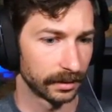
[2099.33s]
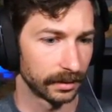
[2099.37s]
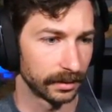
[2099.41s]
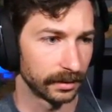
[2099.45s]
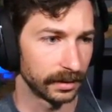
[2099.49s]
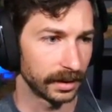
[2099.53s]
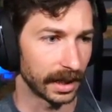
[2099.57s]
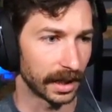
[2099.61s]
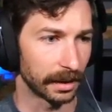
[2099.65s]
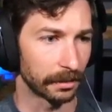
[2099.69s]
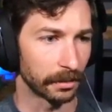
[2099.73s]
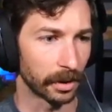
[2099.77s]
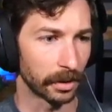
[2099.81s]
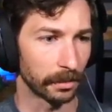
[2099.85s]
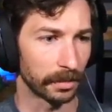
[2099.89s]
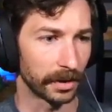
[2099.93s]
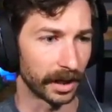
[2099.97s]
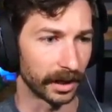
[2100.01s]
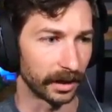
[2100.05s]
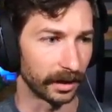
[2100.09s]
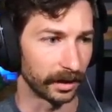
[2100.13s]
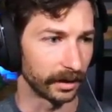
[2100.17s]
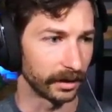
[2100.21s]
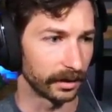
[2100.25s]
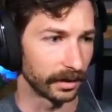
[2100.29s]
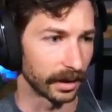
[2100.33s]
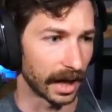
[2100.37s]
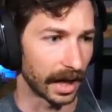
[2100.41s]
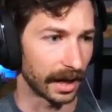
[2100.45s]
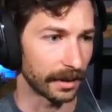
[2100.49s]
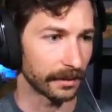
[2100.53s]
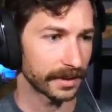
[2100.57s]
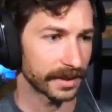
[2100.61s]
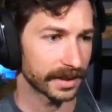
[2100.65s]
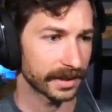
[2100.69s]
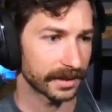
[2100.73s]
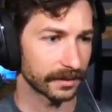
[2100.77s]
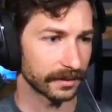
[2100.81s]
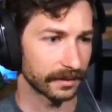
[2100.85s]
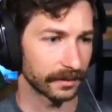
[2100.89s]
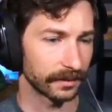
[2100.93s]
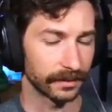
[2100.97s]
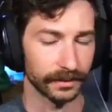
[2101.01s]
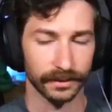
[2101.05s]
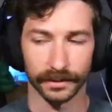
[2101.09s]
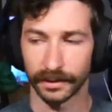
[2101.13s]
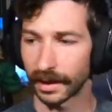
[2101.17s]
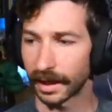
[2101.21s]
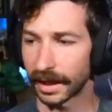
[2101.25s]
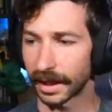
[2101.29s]
Yeah, I'm all better. I was
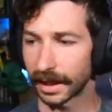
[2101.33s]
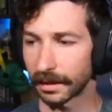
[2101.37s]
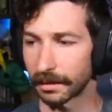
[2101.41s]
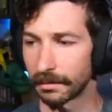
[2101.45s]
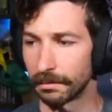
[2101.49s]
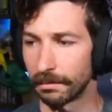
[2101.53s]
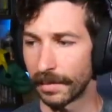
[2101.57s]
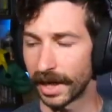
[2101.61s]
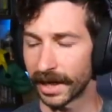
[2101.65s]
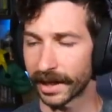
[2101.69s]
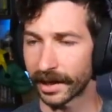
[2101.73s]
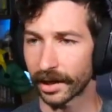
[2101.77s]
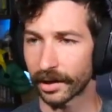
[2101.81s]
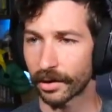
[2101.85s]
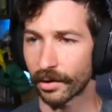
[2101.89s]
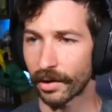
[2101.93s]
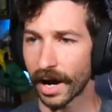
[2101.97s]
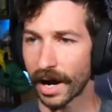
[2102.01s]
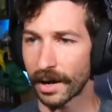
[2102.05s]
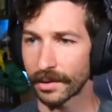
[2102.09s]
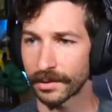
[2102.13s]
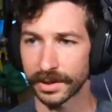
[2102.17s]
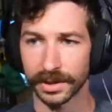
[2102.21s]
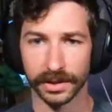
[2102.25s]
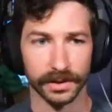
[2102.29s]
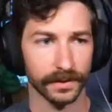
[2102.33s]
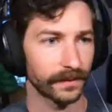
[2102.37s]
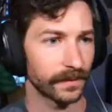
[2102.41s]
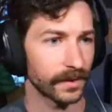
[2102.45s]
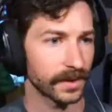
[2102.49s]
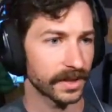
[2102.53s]
like mega crouched for